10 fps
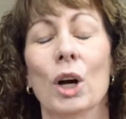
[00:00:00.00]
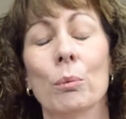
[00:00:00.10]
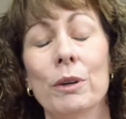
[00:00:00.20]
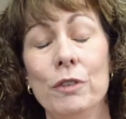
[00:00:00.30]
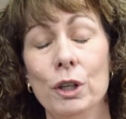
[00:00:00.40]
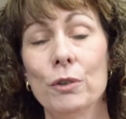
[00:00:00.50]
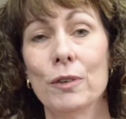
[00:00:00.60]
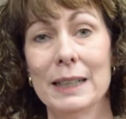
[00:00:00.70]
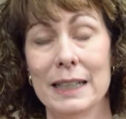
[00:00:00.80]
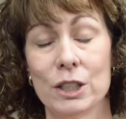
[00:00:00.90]
Reviewed
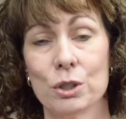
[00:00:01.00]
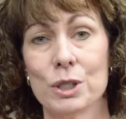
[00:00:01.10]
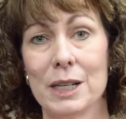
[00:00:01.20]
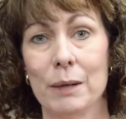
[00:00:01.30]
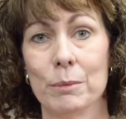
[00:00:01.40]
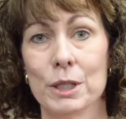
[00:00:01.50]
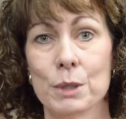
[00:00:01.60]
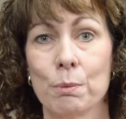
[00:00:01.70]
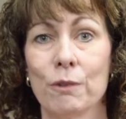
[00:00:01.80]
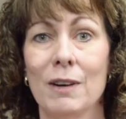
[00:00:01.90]
financial
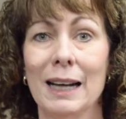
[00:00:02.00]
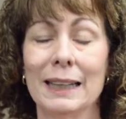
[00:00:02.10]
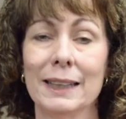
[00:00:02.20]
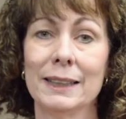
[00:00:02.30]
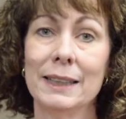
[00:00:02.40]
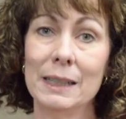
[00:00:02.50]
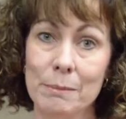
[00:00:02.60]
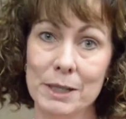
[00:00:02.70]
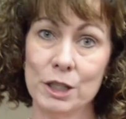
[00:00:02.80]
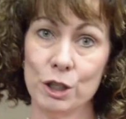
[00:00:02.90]
statements provide
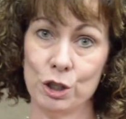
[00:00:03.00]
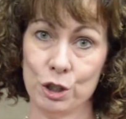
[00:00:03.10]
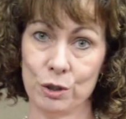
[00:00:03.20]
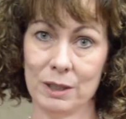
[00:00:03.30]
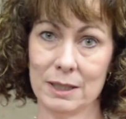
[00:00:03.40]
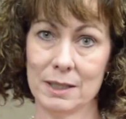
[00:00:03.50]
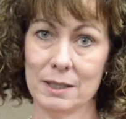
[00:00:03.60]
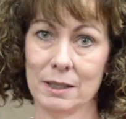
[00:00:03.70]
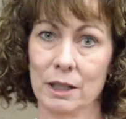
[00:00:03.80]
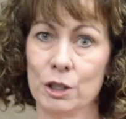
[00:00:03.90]
limited
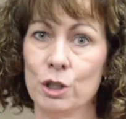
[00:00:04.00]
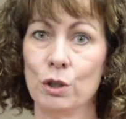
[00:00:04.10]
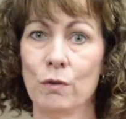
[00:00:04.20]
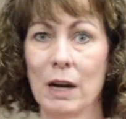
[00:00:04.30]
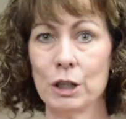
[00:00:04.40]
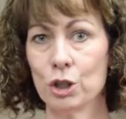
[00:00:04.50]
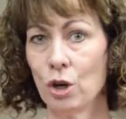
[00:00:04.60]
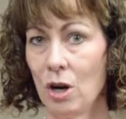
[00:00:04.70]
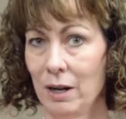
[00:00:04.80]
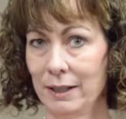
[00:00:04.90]
assurance. So you've got your
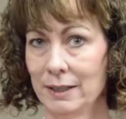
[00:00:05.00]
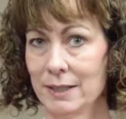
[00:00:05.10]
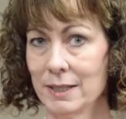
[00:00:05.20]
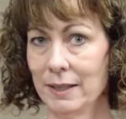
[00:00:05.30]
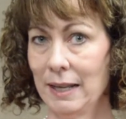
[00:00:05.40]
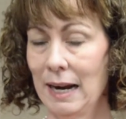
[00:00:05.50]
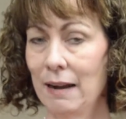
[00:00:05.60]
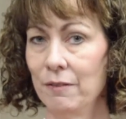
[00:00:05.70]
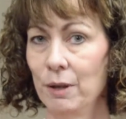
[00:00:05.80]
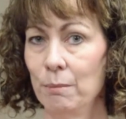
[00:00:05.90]
audits that
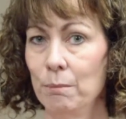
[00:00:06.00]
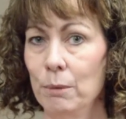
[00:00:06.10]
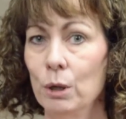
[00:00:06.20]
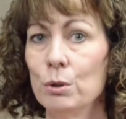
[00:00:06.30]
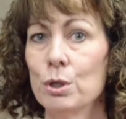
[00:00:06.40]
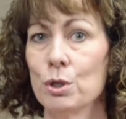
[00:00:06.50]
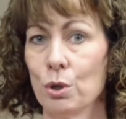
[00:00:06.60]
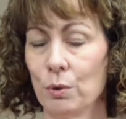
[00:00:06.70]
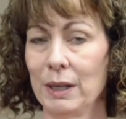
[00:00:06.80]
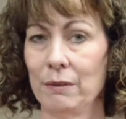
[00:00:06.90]
have the most
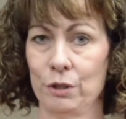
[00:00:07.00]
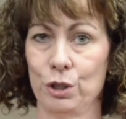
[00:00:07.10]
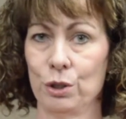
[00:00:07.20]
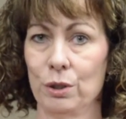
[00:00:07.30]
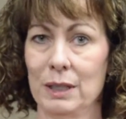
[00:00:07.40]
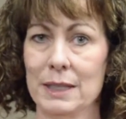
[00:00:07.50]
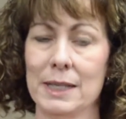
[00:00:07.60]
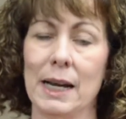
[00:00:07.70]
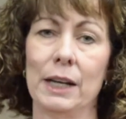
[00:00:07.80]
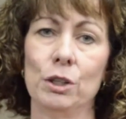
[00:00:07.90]
degree of assurance,
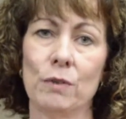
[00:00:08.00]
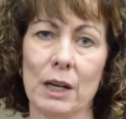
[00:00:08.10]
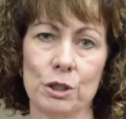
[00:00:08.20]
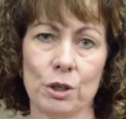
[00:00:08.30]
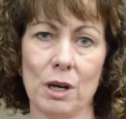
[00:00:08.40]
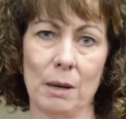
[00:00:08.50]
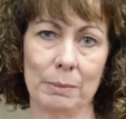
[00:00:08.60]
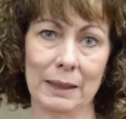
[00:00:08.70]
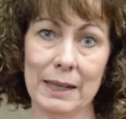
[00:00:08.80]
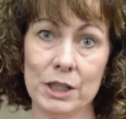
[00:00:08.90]
and you've got your
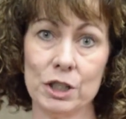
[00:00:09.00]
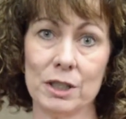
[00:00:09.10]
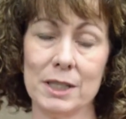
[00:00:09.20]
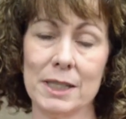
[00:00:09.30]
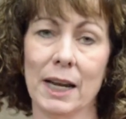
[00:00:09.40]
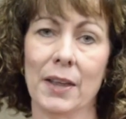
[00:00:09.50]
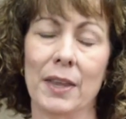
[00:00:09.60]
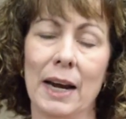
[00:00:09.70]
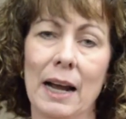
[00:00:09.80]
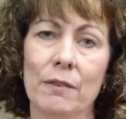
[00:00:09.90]
compilations
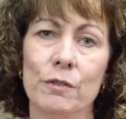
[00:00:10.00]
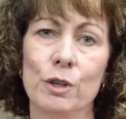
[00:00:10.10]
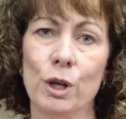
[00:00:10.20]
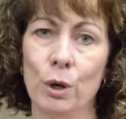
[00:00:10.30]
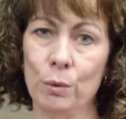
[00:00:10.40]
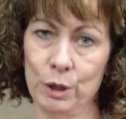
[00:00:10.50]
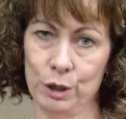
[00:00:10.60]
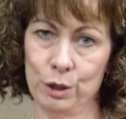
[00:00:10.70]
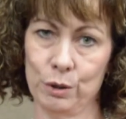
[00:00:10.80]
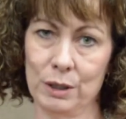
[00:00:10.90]
that have no
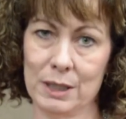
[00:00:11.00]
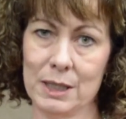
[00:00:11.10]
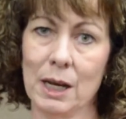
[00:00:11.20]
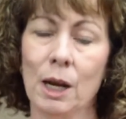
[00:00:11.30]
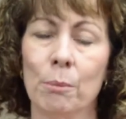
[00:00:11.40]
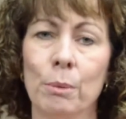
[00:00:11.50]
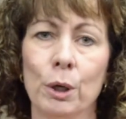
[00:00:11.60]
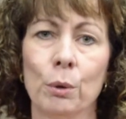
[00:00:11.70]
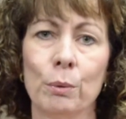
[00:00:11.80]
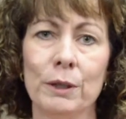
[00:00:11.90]
assurance.
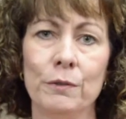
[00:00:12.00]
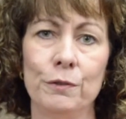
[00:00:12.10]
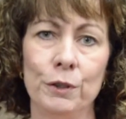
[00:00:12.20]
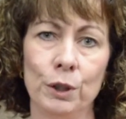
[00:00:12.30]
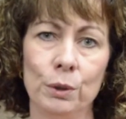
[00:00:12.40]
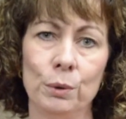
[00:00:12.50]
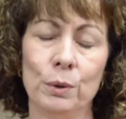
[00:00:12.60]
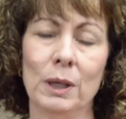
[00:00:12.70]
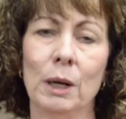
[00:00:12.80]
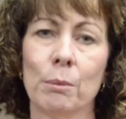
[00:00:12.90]
But a
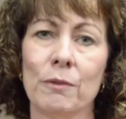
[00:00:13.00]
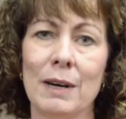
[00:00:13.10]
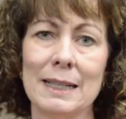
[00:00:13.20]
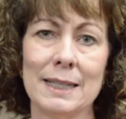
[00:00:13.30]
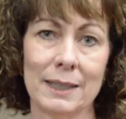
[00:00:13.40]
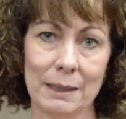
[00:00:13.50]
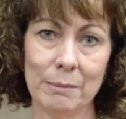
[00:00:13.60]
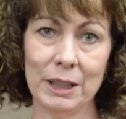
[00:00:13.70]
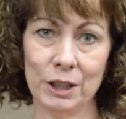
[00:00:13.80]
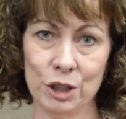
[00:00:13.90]
review provides
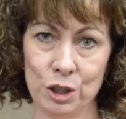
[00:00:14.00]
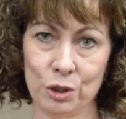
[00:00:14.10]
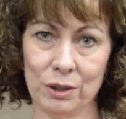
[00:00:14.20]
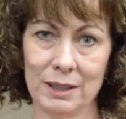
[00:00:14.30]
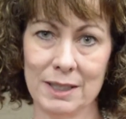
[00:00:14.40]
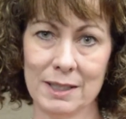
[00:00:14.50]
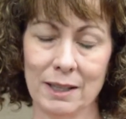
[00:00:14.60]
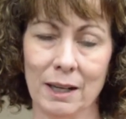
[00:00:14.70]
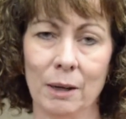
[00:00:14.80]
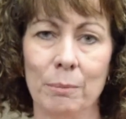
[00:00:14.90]
limited assurance
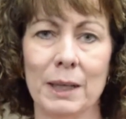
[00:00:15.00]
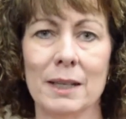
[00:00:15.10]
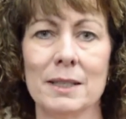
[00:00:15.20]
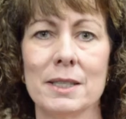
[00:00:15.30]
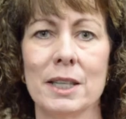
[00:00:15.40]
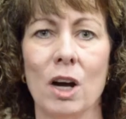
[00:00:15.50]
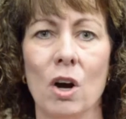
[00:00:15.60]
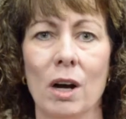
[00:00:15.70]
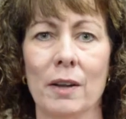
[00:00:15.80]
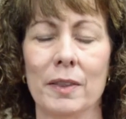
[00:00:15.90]
because the
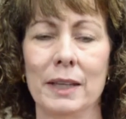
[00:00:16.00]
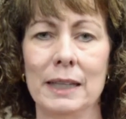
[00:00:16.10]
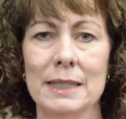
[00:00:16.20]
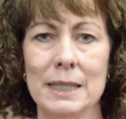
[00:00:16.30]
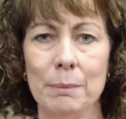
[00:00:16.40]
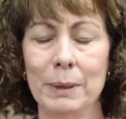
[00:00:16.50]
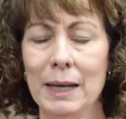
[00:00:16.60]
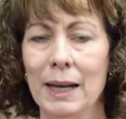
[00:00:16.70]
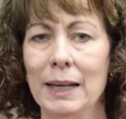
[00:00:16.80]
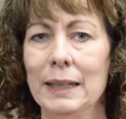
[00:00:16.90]

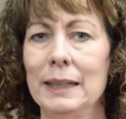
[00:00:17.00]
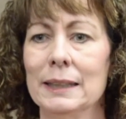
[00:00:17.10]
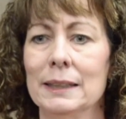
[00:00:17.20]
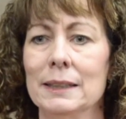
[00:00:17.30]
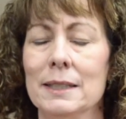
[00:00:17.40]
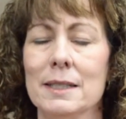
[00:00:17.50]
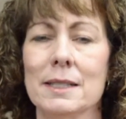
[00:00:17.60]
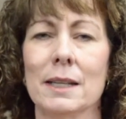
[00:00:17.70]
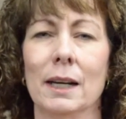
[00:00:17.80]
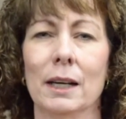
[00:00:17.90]
CPA
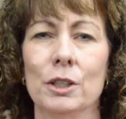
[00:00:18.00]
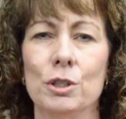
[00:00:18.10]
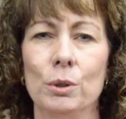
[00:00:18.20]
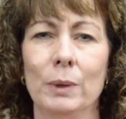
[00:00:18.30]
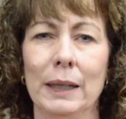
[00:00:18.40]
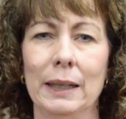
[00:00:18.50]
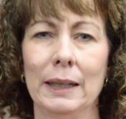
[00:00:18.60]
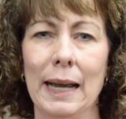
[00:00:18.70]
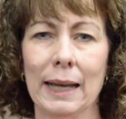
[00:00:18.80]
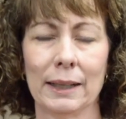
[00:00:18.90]
is
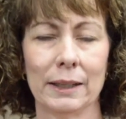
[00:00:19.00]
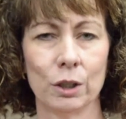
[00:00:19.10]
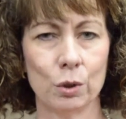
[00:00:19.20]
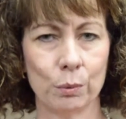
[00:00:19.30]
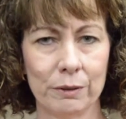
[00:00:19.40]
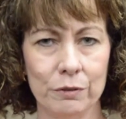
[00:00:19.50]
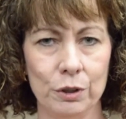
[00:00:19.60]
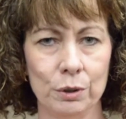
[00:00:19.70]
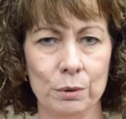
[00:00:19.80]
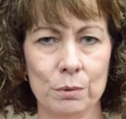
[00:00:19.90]
doing analytical
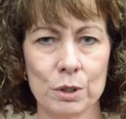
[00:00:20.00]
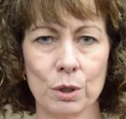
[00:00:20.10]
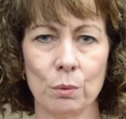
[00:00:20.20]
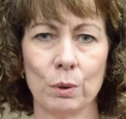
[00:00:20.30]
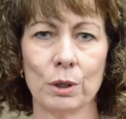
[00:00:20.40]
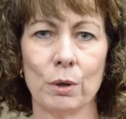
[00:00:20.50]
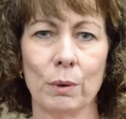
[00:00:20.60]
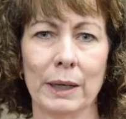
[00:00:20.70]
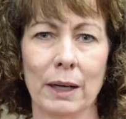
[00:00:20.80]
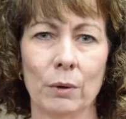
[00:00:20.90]
review. So we're
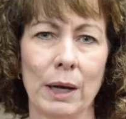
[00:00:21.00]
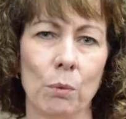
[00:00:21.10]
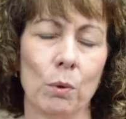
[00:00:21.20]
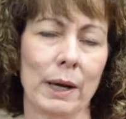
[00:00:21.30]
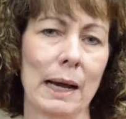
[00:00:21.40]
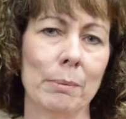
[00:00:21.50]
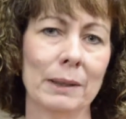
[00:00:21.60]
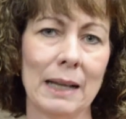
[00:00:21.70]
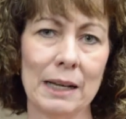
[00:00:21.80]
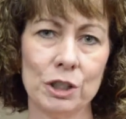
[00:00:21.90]
going, okay, what
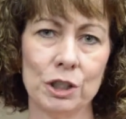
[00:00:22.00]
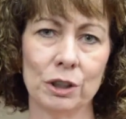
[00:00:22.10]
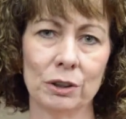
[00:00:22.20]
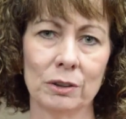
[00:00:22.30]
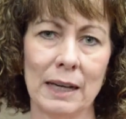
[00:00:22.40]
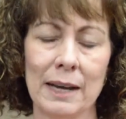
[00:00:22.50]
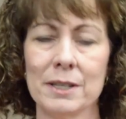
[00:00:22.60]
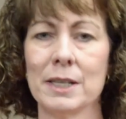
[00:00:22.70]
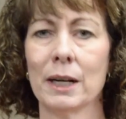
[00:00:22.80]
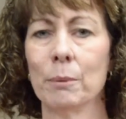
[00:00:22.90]
happened last year? How
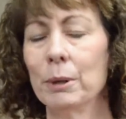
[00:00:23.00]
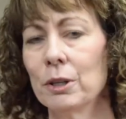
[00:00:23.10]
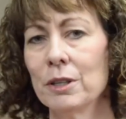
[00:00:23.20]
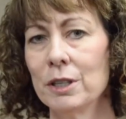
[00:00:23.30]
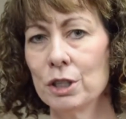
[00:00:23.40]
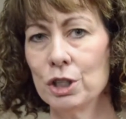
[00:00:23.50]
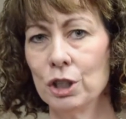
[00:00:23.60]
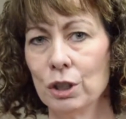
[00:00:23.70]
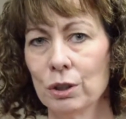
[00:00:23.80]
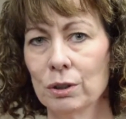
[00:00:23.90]
does that compare to this
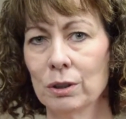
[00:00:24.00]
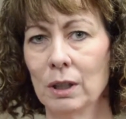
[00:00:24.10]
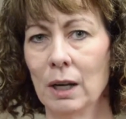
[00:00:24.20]
year?